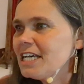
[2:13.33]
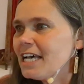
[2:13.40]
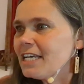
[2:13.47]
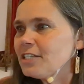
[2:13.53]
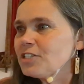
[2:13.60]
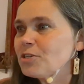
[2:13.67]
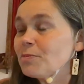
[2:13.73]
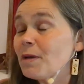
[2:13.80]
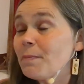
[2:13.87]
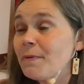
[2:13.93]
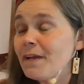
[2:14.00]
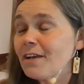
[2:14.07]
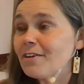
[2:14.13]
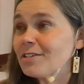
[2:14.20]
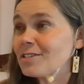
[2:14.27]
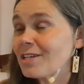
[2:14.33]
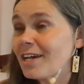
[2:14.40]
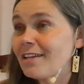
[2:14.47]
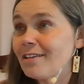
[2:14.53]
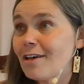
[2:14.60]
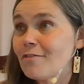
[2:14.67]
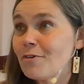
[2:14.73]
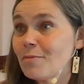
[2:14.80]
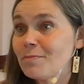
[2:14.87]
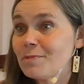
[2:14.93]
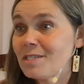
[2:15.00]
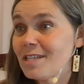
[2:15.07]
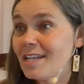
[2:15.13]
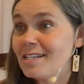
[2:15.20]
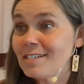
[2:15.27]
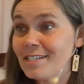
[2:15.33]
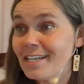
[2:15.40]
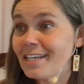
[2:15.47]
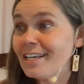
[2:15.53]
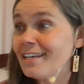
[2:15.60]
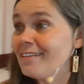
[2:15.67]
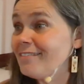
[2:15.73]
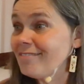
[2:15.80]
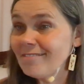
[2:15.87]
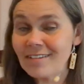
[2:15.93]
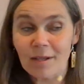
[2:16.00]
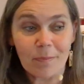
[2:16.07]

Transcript: And so my parents, God love them, they did.